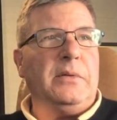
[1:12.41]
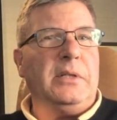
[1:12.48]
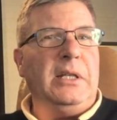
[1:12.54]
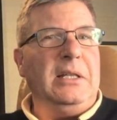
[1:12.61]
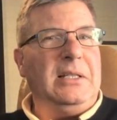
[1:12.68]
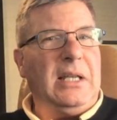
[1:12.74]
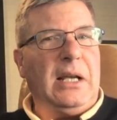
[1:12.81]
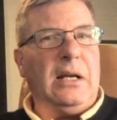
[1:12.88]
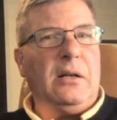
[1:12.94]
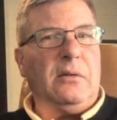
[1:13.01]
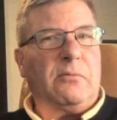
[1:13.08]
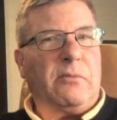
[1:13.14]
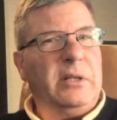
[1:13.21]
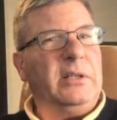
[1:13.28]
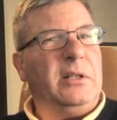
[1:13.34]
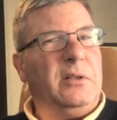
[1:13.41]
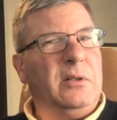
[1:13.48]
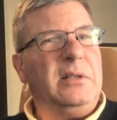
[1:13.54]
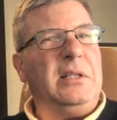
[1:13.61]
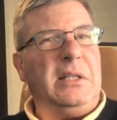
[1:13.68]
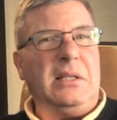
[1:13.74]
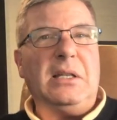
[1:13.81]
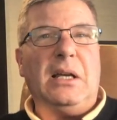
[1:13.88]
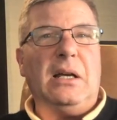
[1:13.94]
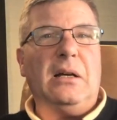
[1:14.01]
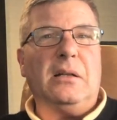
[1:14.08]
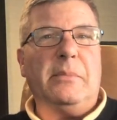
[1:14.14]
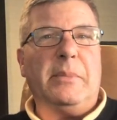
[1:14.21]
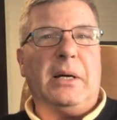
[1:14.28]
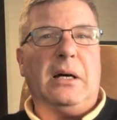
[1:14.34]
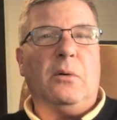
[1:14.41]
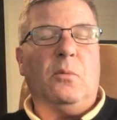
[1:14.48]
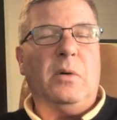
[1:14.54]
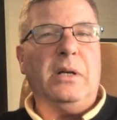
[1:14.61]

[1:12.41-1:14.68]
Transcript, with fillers: detail, really good detail about